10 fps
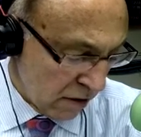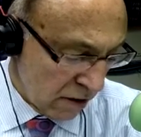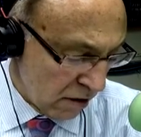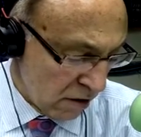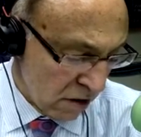
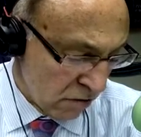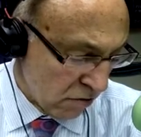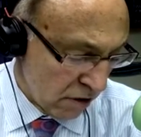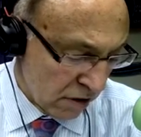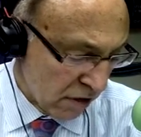No,
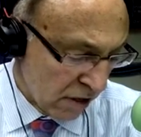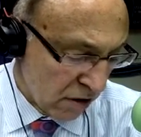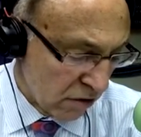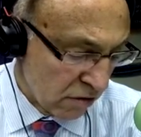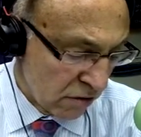the
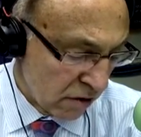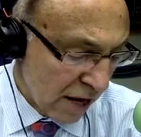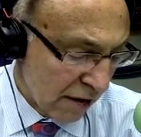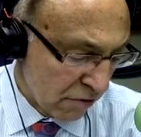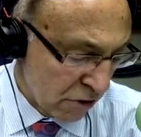executor is
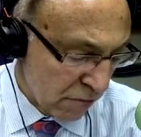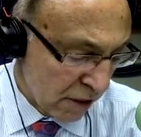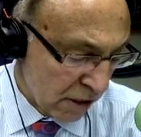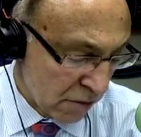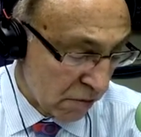not
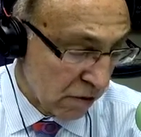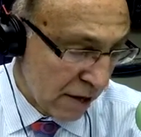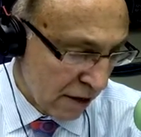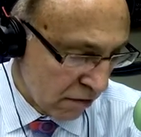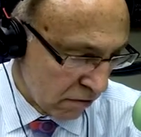responsible.
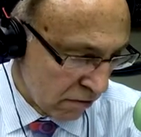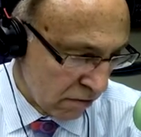Now,